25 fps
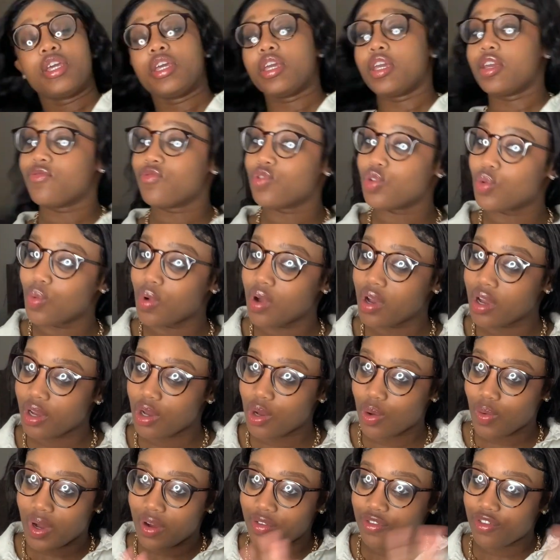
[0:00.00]
If you want to
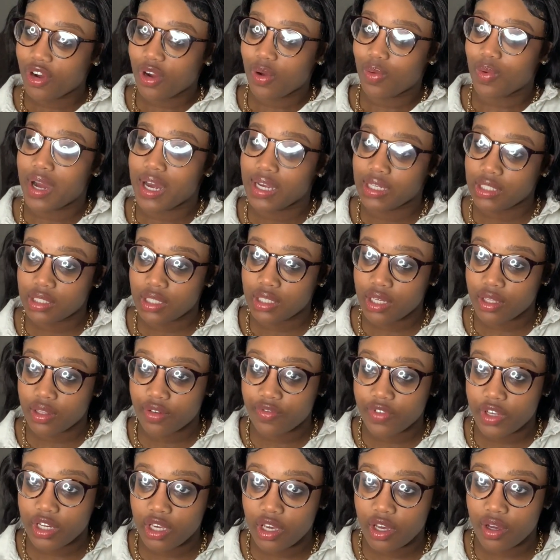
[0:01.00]
go over and watch the other
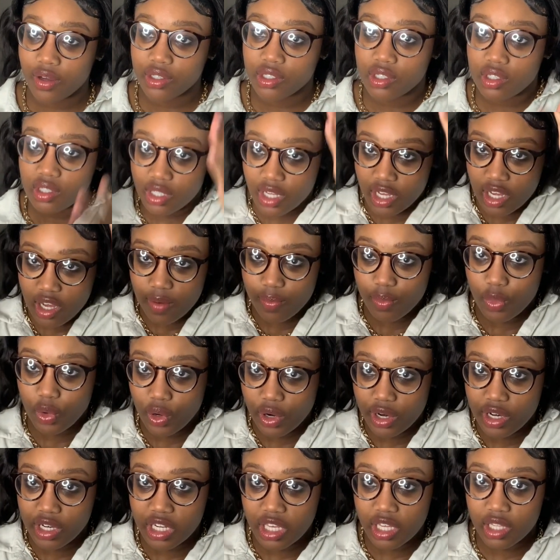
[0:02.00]
video, just like a more
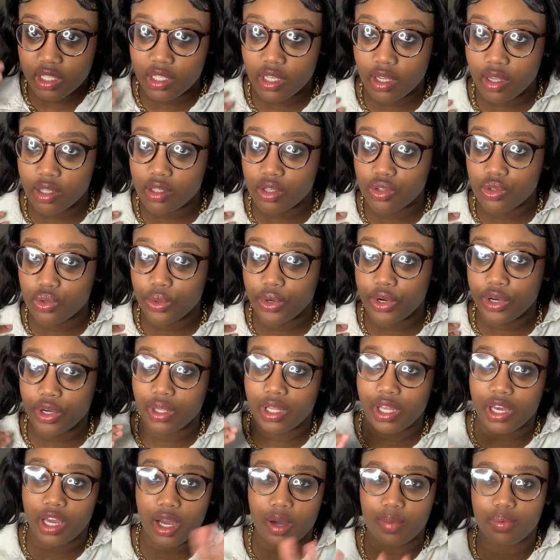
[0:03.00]
detailed tutorial,
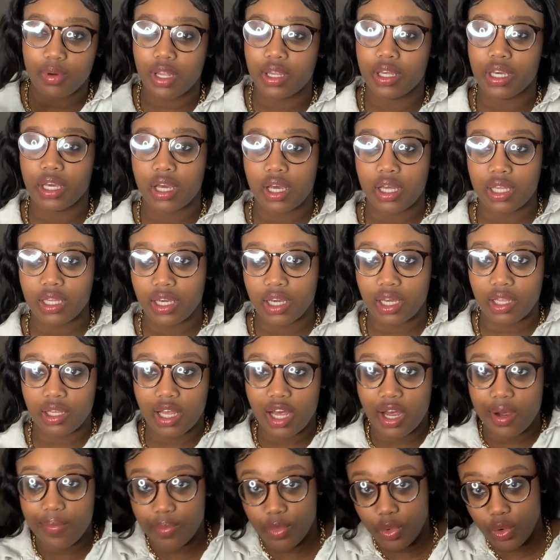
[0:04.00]
like I'll probably cut like a
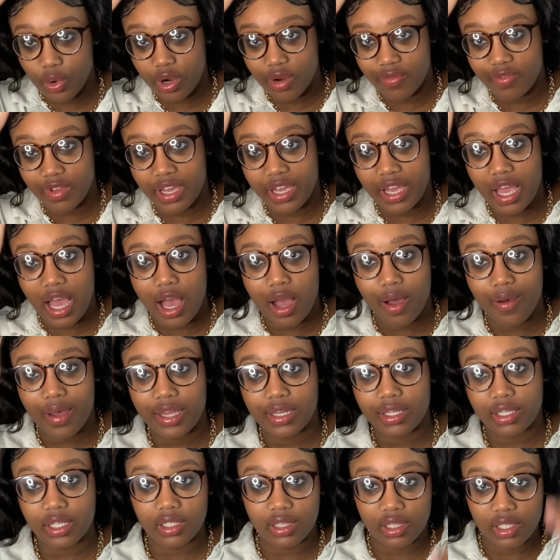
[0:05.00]
lot more of like how I
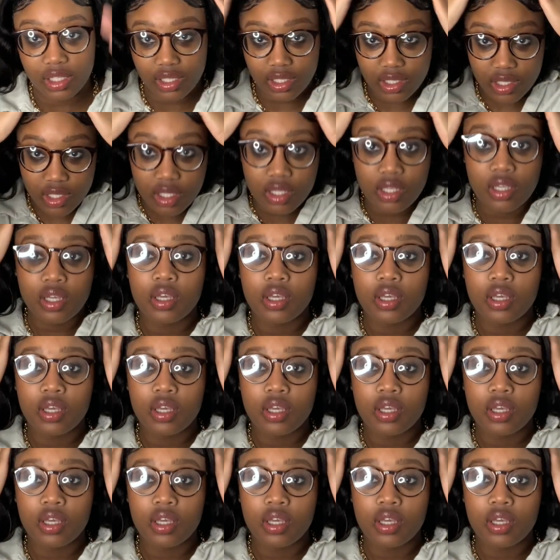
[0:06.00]
did this